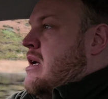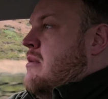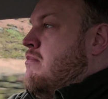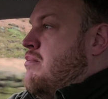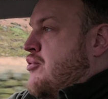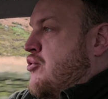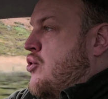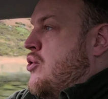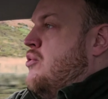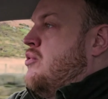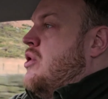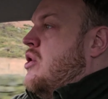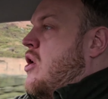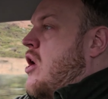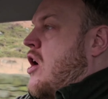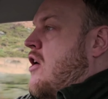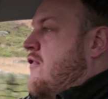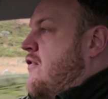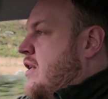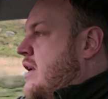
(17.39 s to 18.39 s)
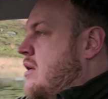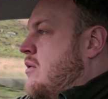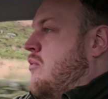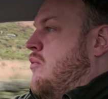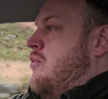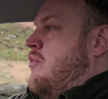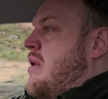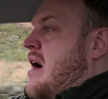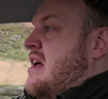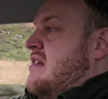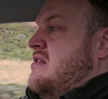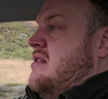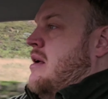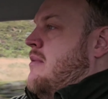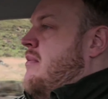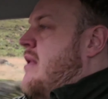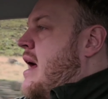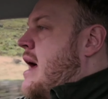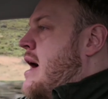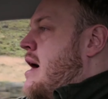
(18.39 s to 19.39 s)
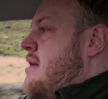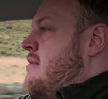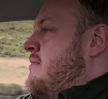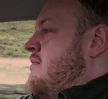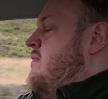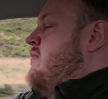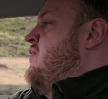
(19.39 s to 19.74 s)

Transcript: I can brew the coffee whilst I'm there.